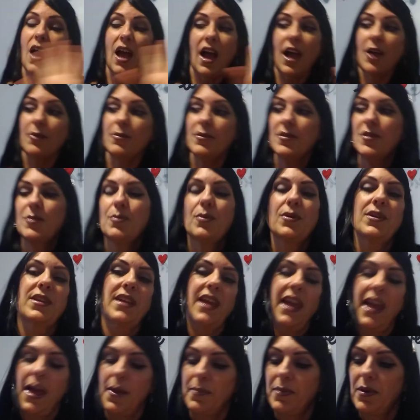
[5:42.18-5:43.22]
I was pretty
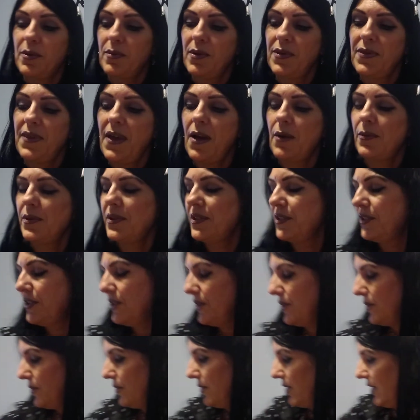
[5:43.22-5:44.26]
happy with that one
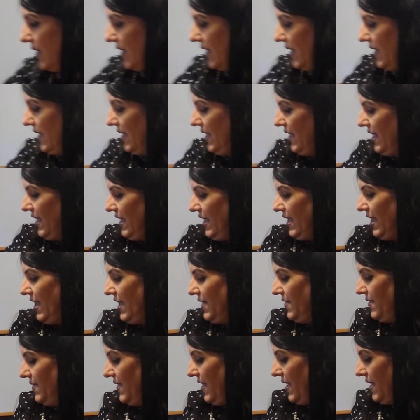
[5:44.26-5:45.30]
too.
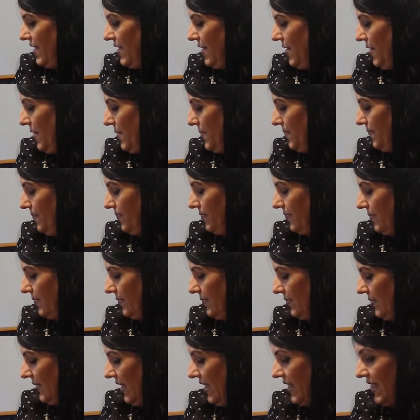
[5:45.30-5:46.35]
And then
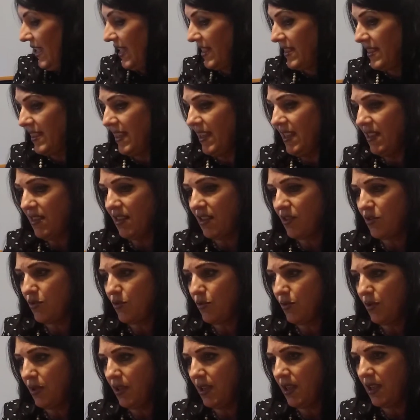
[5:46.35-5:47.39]
and I think that's
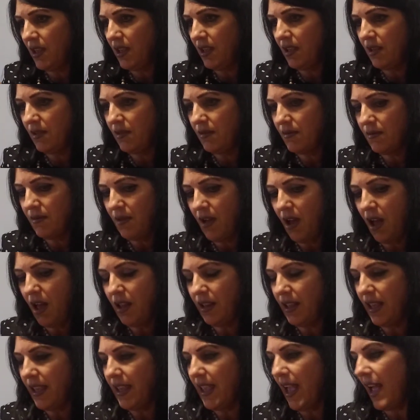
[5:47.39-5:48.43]
really all
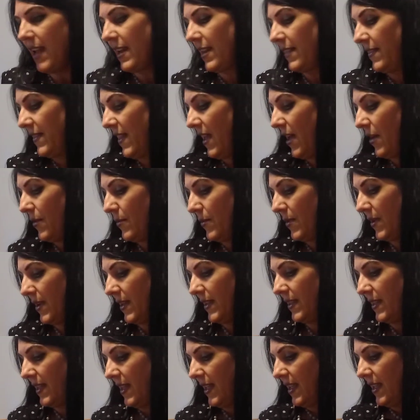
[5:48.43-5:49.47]
I got at that
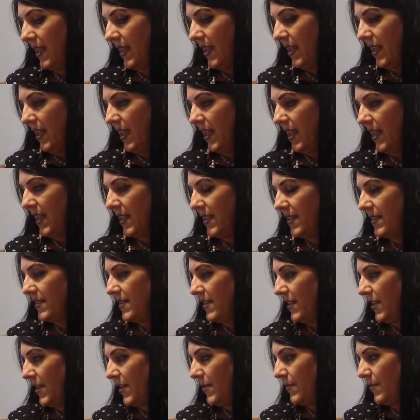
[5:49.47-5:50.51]
one. And
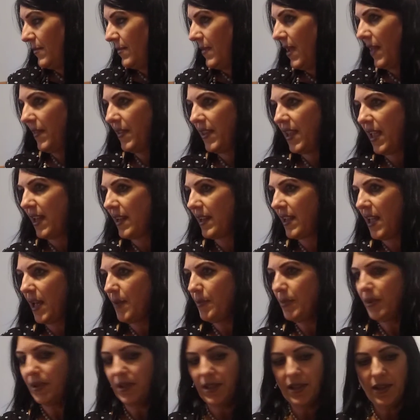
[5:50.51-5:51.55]
I only got a
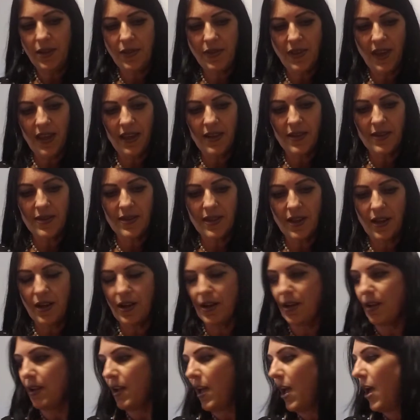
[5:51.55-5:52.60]
couple little things
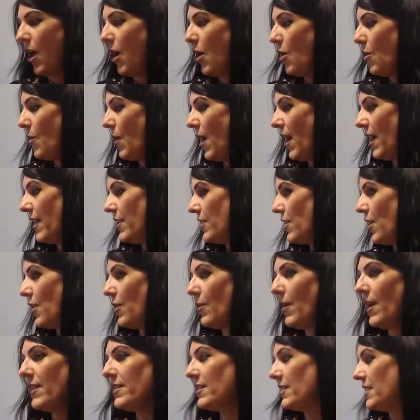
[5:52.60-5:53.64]
there. Oh, I know.
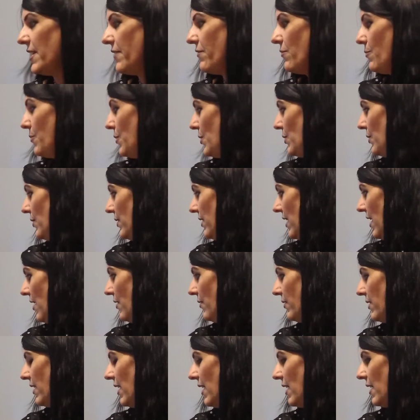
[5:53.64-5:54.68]
I didn't even pull it out
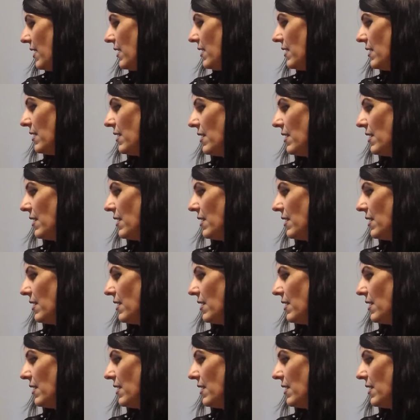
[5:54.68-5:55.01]
yet.